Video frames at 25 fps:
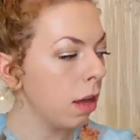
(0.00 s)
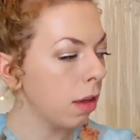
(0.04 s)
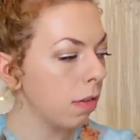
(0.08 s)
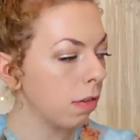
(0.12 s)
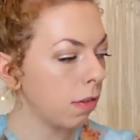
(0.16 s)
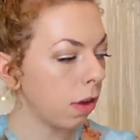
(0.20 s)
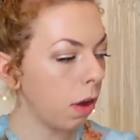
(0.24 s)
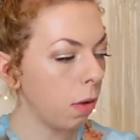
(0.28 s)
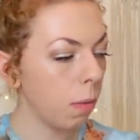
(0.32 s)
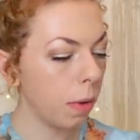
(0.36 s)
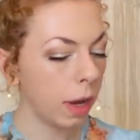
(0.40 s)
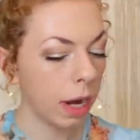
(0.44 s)

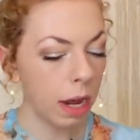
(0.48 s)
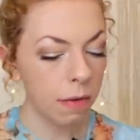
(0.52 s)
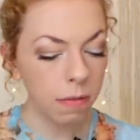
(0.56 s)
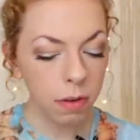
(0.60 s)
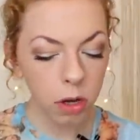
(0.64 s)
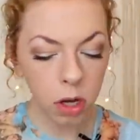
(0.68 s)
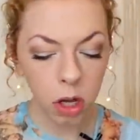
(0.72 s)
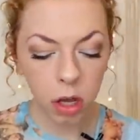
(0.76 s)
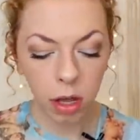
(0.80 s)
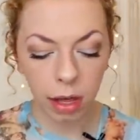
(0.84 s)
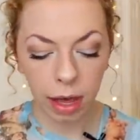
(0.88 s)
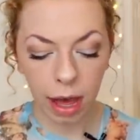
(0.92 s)
So we're going to have
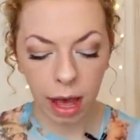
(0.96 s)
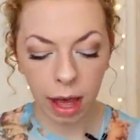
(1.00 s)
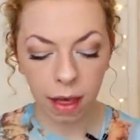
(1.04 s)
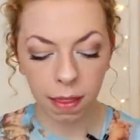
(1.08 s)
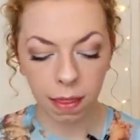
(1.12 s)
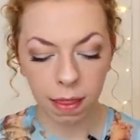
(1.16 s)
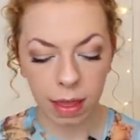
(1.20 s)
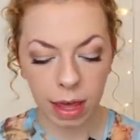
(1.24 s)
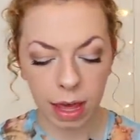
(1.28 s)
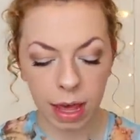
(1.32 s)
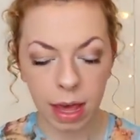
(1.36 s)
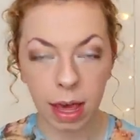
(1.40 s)
a look
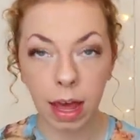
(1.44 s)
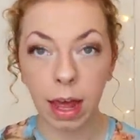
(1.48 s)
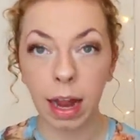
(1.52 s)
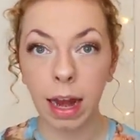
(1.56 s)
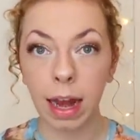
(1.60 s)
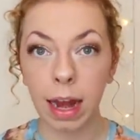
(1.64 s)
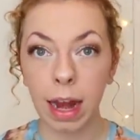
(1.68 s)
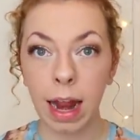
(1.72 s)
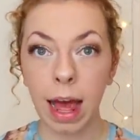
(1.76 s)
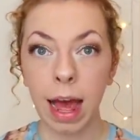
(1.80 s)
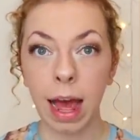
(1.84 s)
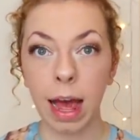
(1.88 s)
at the
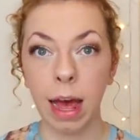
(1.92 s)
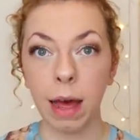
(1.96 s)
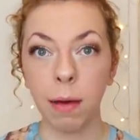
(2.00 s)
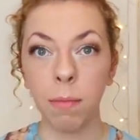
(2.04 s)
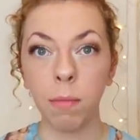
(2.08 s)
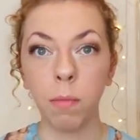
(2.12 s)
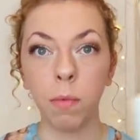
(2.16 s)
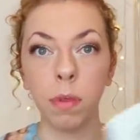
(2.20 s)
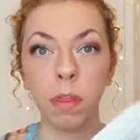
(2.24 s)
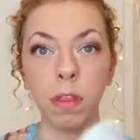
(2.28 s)
Lamb